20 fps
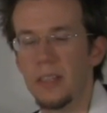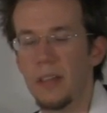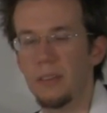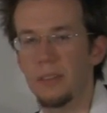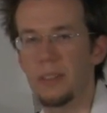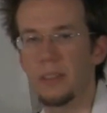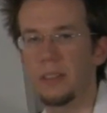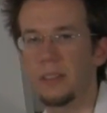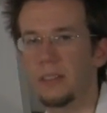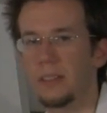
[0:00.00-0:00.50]

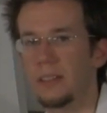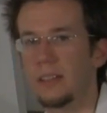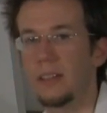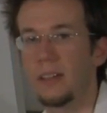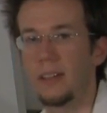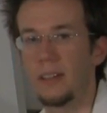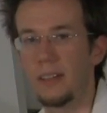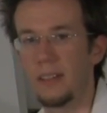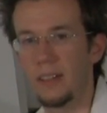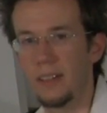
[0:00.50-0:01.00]
7th.
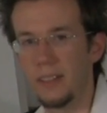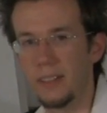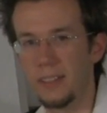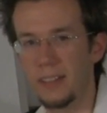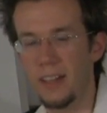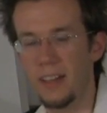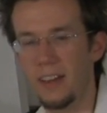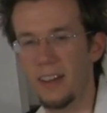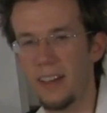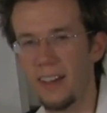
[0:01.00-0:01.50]

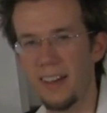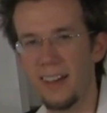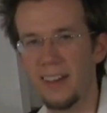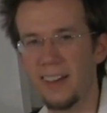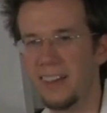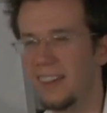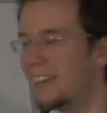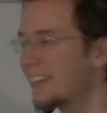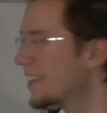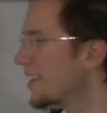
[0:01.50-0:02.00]

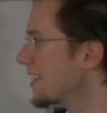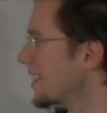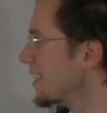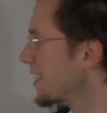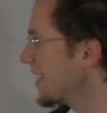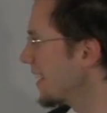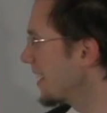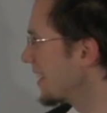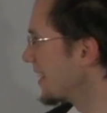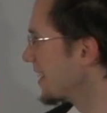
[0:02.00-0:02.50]
Ta-da!
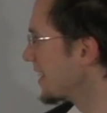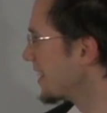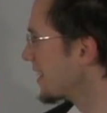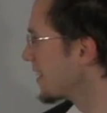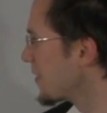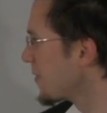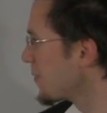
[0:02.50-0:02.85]
Done.